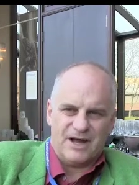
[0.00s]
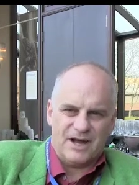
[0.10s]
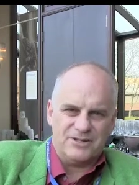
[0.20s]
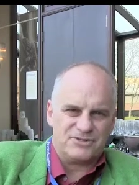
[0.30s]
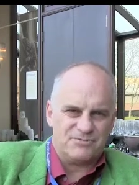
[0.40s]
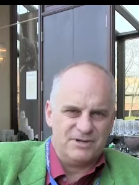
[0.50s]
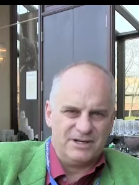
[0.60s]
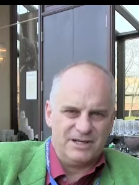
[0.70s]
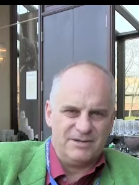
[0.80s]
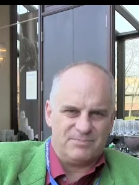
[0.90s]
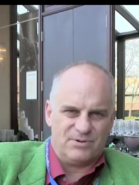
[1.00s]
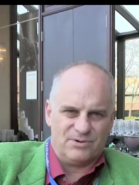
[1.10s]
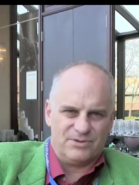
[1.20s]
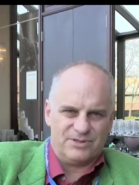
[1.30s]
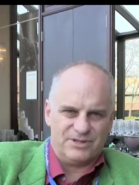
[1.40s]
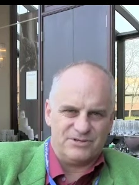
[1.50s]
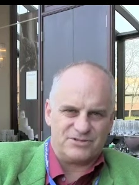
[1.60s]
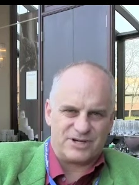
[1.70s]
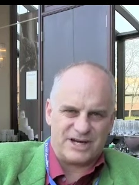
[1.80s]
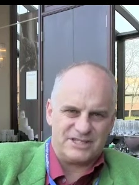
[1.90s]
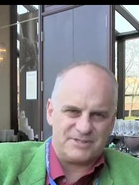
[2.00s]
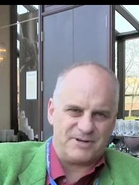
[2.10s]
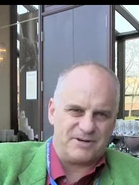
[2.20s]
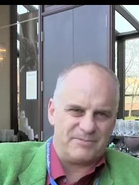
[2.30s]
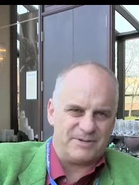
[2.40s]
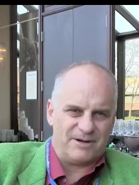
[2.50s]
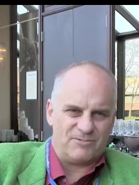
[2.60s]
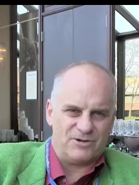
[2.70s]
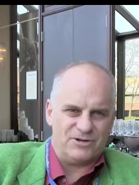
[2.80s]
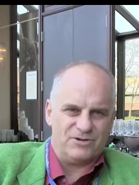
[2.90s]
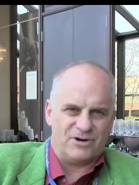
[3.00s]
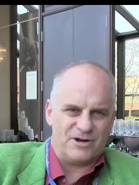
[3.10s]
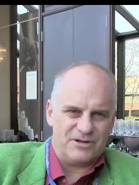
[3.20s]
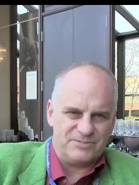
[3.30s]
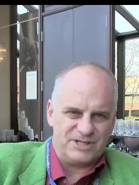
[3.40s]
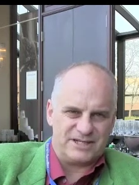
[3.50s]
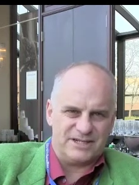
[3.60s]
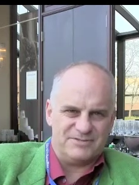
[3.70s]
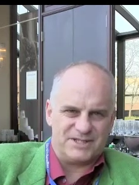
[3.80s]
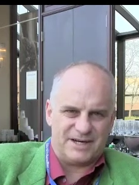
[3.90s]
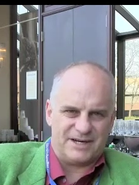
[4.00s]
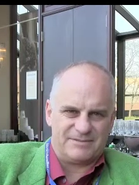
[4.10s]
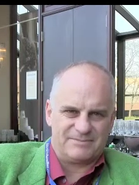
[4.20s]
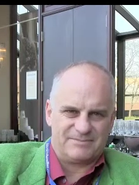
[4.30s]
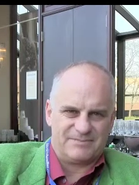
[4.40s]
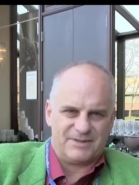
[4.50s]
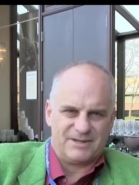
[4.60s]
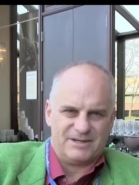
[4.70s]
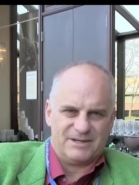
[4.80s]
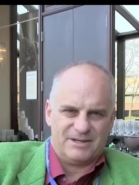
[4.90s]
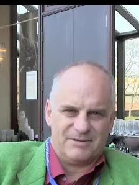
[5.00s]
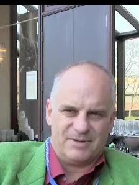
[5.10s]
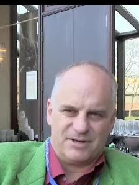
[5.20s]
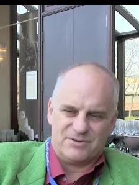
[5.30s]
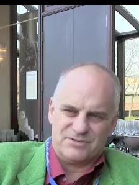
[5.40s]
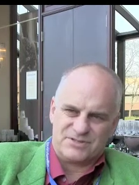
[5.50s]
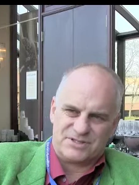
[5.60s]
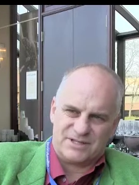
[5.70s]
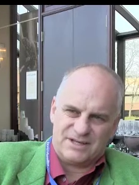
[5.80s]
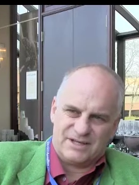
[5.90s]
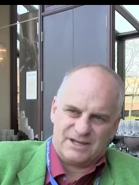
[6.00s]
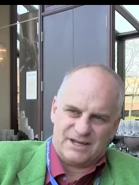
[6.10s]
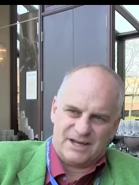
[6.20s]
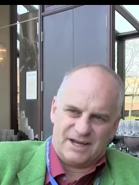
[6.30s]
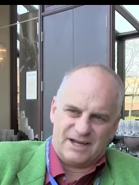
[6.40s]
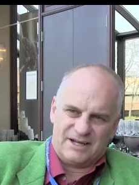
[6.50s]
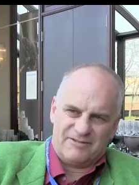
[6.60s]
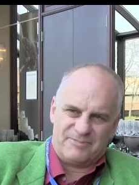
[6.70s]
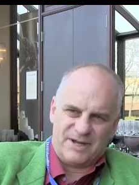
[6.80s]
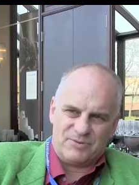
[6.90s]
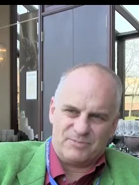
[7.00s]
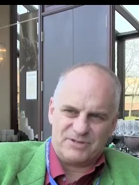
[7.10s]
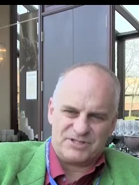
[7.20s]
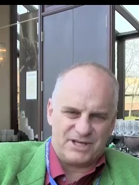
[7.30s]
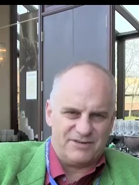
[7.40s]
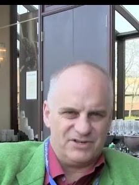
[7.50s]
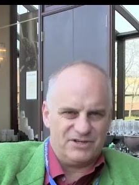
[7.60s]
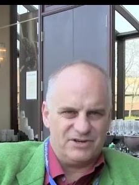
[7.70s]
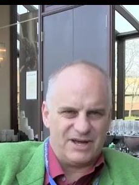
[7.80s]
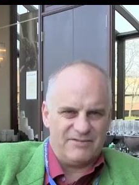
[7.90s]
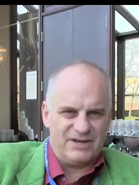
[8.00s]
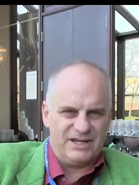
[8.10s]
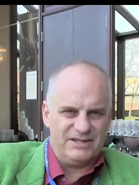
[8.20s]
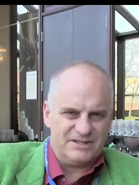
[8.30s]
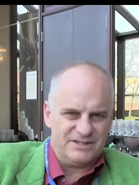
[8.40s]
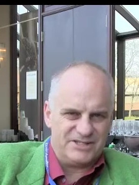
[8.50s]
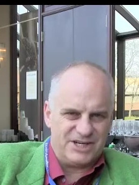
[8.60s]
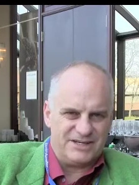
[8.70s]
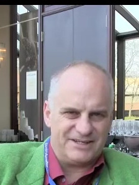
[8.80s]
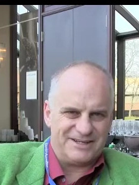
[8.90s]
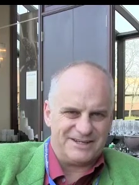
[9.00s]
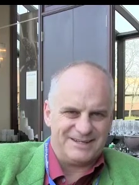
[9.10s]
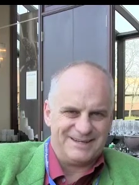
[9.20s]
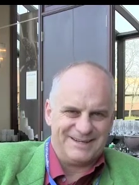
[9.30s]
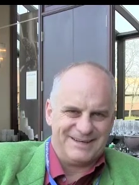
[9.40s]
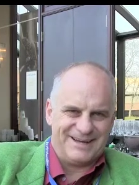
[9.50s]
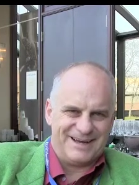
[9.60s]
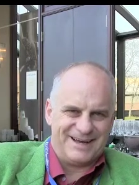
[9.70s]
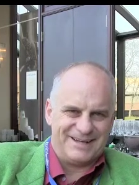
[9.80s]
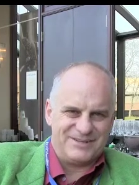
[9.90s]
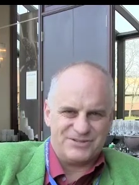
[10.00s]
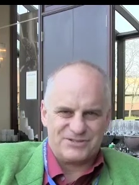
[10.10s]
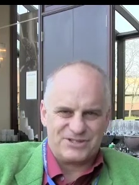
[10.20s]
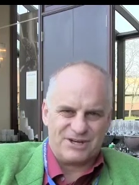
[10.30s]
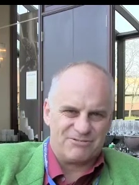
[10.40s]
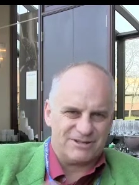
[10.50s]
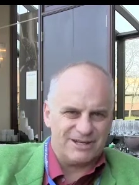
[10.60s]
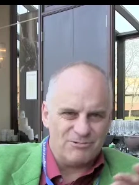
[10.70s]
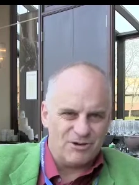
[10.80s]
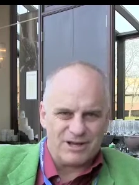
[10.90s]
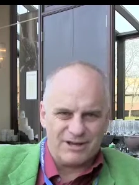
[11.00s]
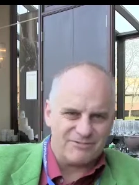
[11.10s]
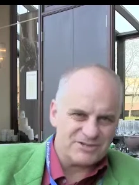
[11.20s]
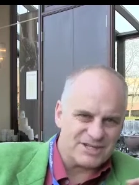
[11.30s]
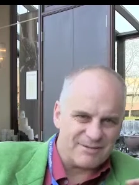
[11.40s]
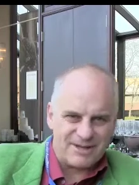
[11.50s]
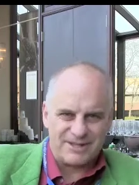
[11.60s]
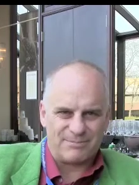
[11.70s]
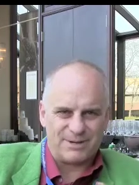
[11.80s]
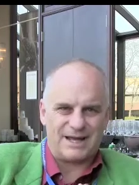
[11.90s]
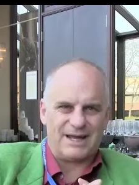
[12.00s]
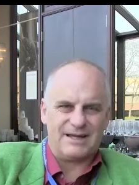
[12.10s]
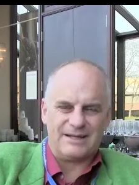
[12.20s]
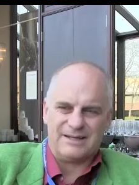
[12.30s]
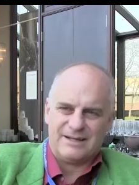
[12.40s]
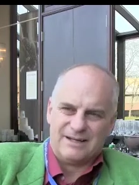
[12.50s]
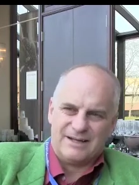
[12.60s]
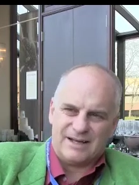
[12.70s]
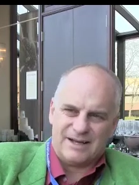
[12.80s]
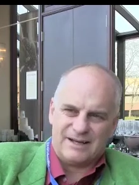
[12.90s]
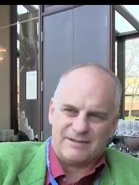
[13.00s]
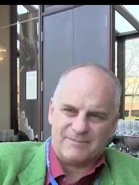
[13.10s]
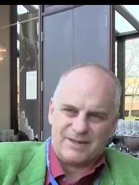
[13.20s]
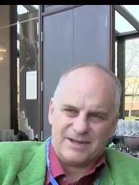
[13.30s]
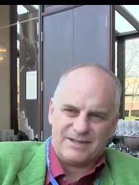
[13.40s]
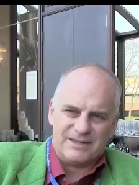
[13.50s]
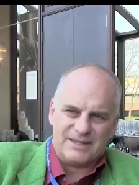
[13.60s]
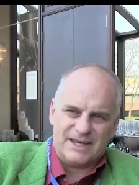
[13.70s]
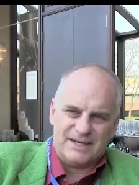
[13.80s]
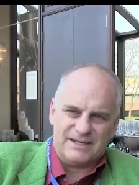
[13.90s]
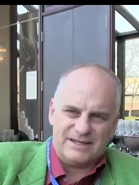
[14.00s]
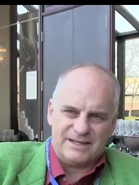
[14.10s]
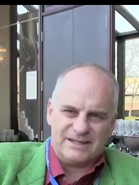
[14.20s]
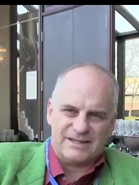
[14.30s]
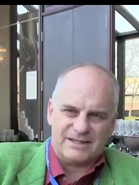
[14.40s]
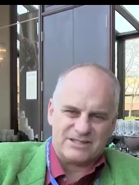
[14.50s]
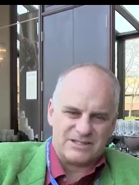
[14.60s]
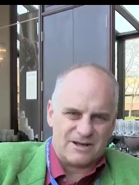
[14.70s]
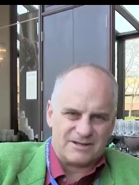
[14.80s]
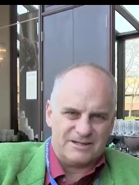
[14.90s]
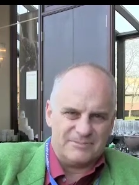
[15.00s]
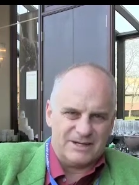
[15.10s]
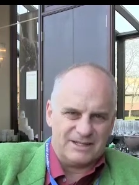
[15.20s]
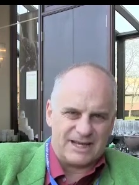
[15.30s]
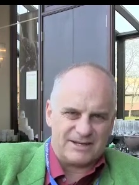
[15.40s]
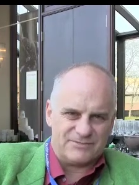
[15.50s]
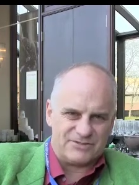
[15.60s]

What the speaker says: it's really important that you're transparent about what your own objectives are. Because if people perceive that you have a hidden agenda, that you're secretly working for some other player, then there's likely to be a lack of